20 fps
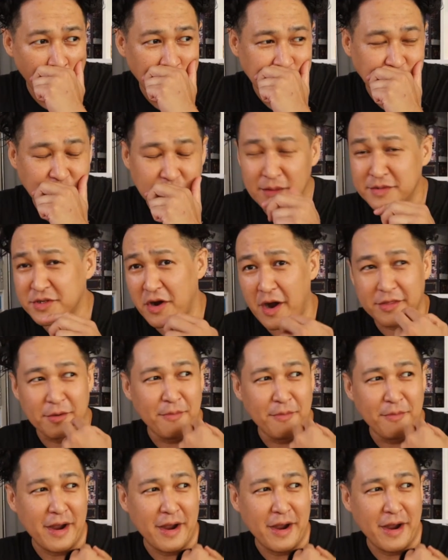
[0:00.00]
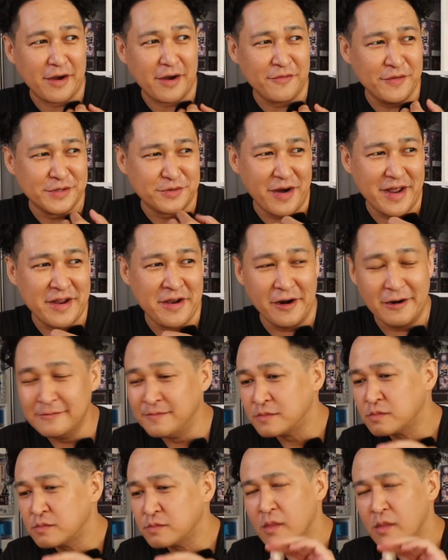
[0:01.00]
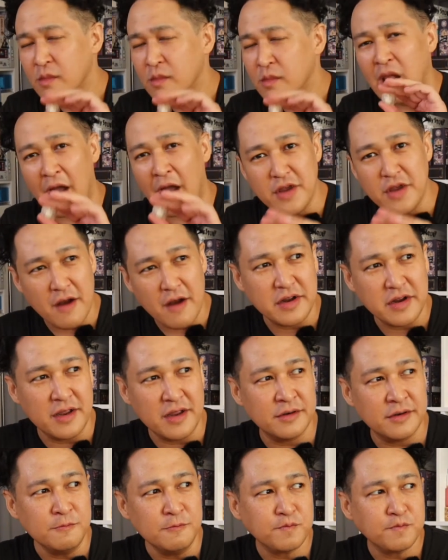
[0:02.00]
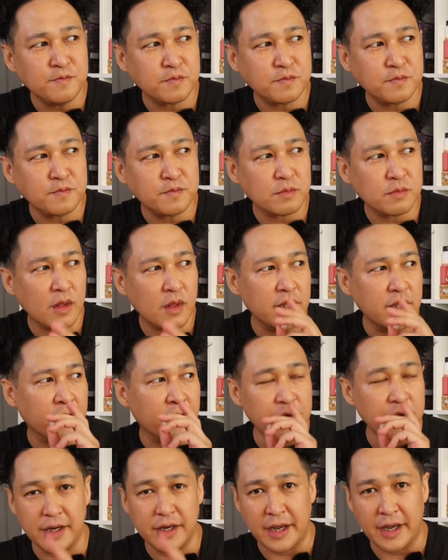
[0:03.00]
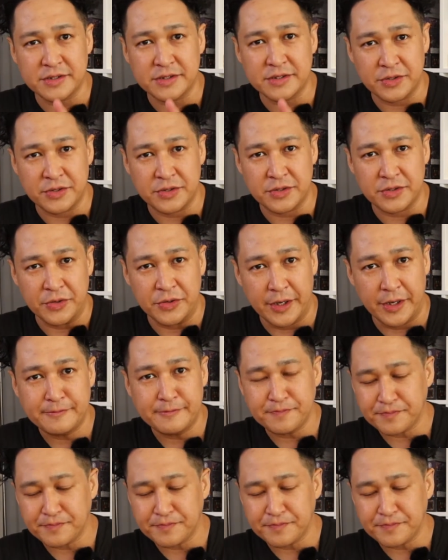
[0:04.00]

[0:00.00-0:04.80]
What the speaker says: I'm sorry, the microphone's right here. Have you ever eaten like really nice tuna,